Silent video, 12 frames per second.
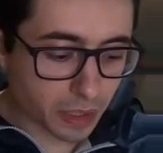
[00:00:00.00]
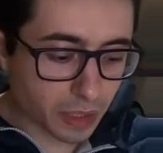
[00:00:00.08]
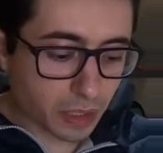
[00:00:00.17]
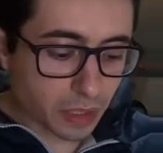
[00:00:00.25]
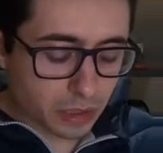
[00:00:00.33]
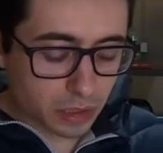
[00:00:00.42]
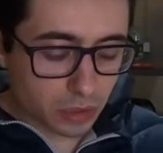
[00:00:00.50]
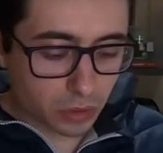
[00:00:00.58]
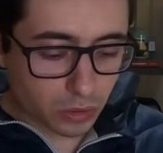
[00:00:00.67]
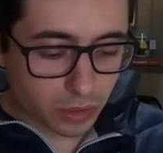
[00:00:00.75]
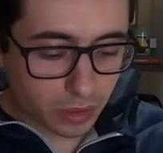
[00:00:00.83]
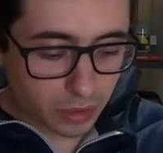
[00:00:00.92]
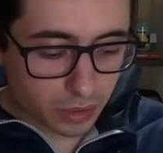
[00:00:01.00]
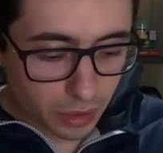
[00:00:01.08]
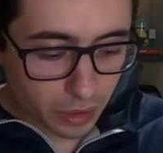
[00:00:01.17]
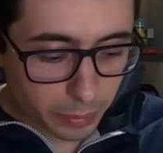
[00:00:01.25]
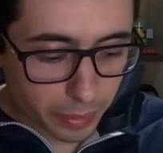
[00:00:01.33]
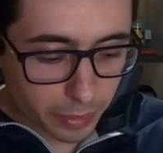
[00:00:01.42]
So then
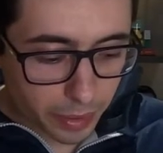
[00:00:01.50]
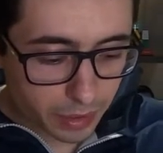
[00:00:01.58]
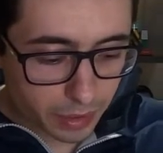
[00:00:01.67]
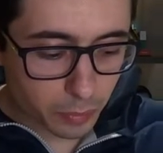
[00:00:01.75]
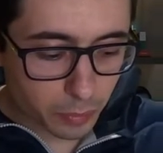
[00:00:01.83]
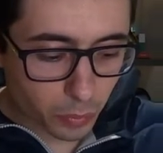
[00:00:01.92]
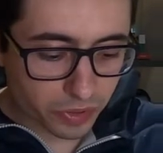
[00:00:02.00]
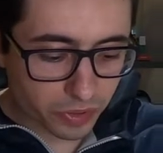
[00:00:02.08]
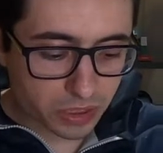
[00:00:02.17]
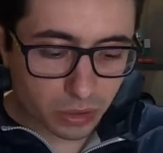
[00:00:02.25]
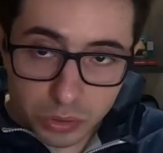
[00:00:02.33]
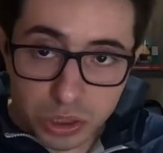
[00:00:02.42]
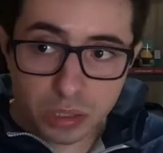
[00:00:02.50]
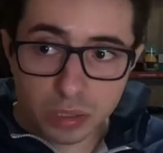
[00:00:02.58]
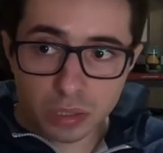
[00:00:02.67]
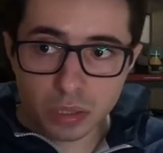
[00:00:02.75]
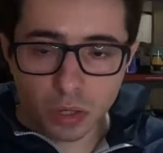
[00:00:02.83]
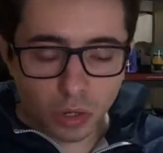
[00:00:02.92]
D'Alembert came with a
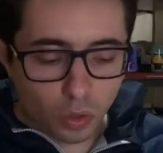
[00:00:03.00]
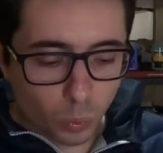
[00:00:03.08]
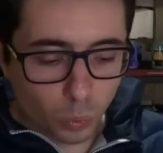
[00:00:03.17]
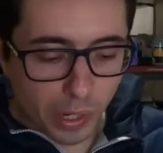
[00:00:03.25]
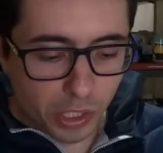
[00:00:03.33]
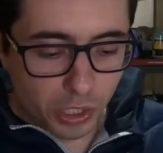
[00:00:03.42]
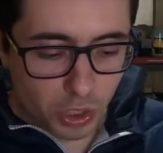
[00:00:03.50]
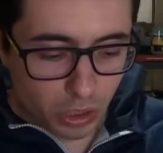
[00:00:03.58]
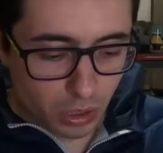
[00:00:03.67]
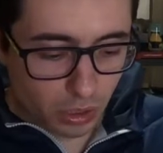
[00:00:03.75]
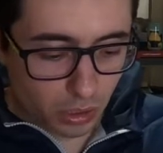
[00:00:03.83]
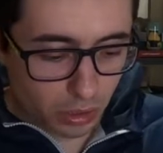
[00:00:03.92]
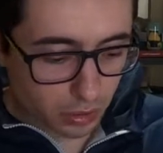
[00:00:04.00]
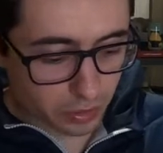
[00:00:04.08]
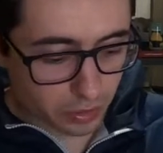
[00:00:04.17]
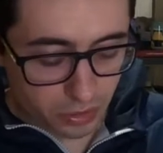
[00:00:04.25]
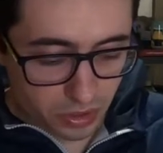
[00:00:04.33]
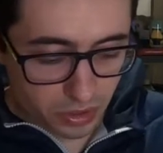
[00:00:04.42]
solution which
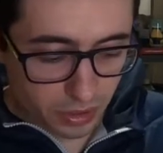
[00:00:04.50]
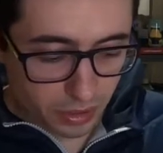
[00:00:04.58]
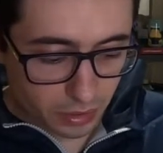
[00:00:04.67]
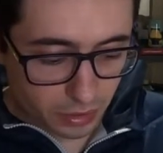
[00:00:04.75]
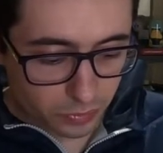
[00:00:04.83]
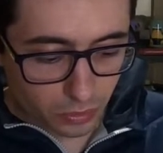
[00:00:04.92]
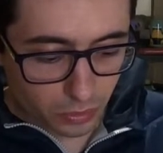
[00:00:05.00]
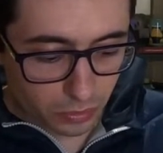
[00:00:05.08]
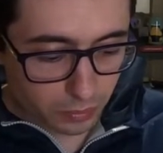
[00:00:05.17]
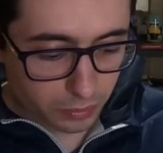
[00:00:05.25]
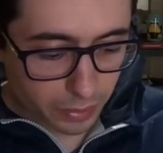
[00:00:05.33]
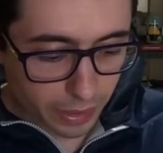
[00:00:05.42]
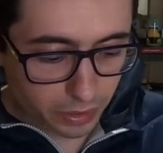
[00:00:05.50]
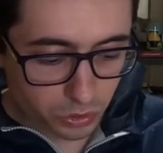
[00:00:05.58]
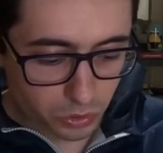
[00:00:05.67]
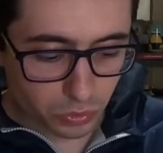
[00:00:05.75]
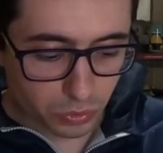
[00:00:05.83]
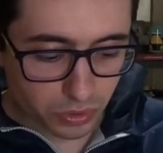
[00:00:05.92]
is dated from back
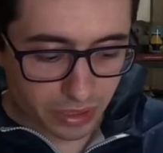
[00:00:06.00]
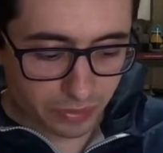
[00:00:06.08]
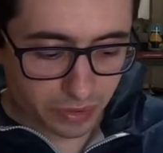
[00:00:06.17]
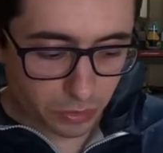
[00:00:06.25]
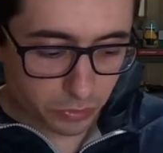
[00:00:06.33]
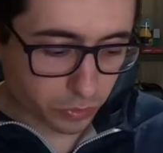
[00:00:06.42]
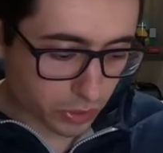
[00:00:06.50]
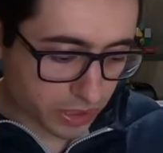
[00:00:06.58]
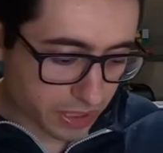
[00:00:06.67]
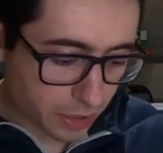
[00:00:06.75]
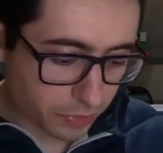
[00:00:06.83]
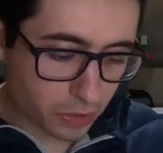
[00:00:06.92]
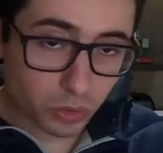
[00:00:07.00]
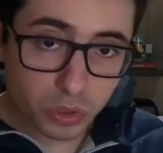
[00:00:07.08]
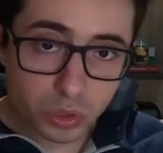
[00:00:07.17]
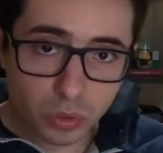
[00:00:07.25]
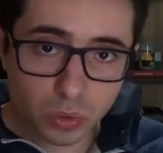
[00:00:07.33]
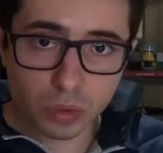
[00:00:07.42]
to 1747 or
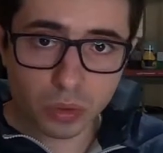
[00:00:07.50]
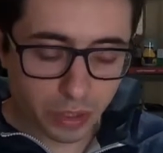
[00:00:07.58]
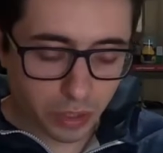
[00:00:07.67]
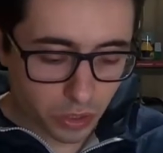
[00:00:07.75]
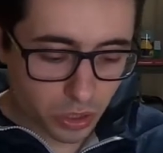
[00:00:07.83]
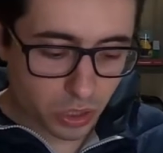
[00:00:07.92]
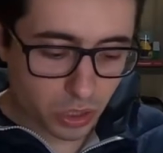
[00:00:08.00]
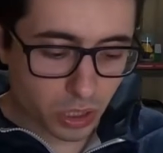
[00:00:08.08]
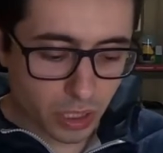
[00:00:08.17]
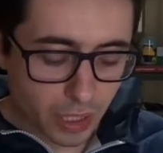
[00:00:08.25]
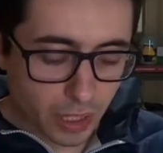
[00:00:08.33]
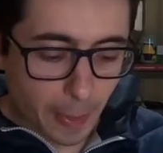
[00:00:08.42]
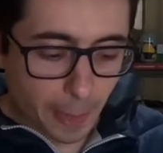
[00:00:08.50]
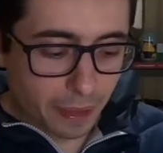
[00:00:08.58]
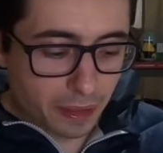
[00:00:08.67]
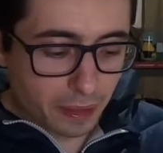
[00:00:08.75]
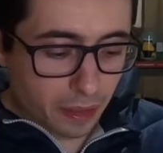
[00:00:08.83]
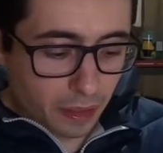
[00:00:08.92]
so ish.
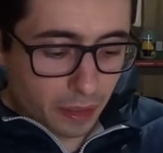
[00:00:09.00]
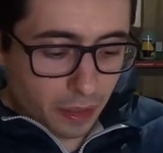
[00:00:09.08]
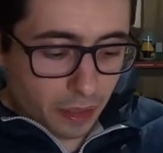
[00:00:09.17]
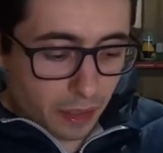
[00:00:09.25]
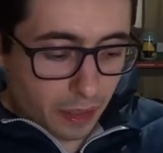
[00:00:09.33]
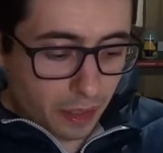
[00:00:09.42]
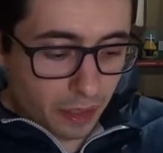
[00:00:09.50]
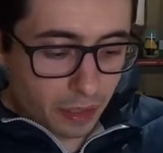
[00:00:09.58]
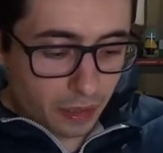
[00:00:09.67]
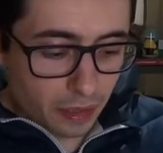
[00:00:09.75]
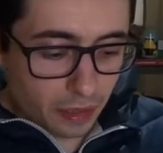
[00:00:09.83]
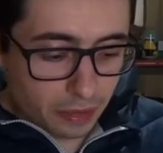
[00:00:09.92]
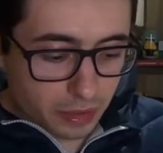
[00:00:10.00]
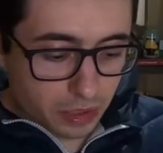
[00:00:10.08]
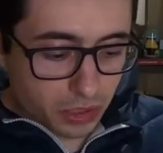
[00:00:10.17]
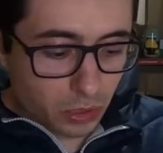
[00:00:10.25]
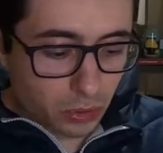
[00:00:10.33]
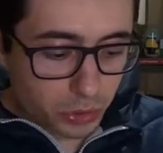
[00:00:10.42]
And this
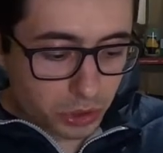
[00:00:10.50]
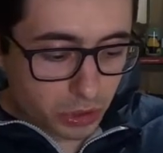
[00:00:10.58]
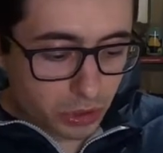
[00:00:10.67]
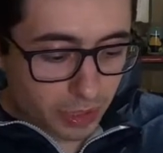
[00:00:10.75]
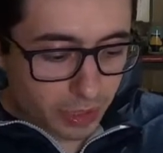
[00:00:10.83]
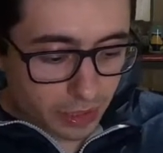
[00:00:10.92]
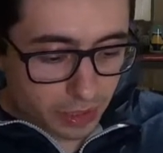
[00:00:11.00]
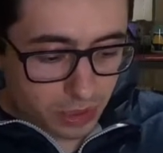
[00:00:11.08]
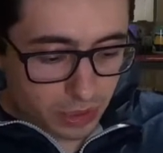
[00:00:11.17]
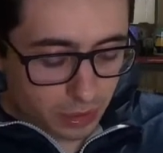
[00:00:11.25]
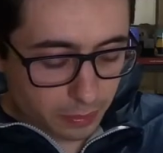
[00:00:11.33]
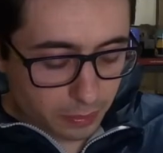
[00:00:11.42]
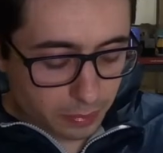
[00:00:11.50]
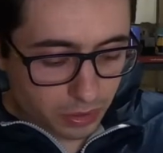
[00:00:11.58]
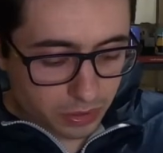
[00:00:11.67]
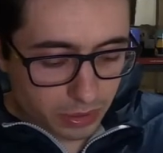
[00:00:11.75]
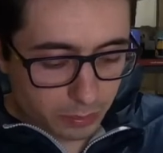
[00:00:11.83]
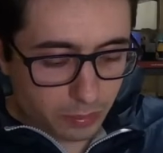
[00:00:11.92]
solution is, because
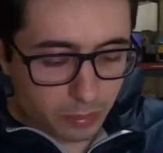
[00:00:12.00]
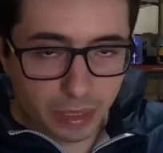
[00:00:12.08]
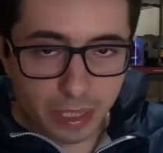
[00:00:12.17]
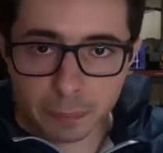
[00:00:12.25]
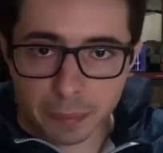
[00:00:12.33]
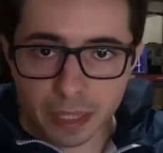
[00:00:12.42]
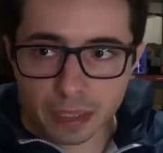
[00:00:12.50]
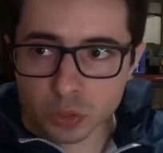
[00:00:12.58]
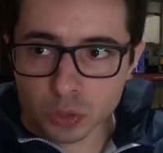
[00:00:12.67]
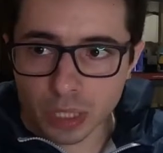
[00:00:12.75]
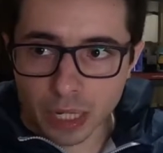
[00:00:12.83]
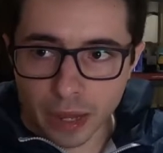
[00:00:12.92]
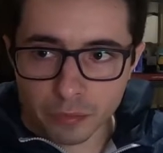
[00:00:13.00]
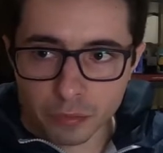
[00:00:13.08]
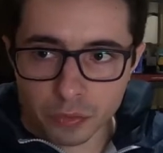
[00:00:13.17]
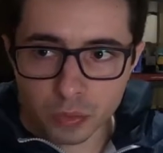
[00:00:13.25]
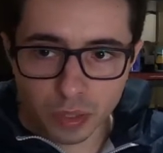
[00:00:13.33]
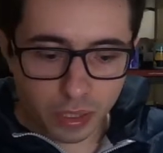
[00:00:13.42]
I'm keeping it to the
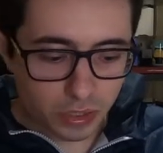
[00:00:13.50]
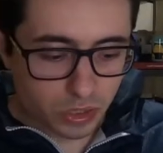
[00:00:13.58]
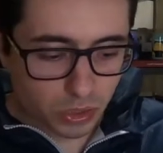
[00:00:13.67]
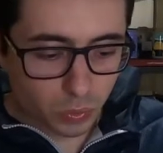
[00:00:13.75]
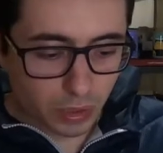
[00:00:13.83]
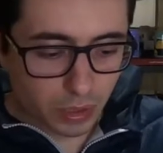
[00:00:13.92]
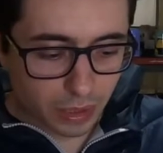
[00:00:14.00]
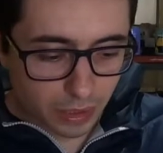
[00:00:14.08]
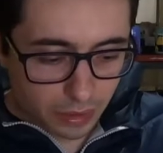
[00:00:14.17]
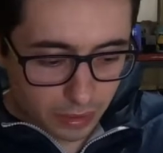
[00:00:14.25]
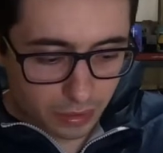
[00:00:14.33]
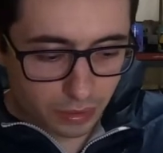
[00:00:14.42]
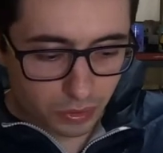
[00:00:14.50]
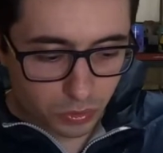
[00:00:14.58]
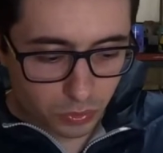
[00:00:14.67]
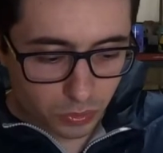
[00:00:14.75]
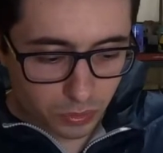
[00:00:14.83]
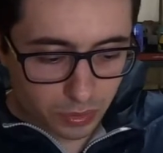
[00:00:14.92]
left, it's related to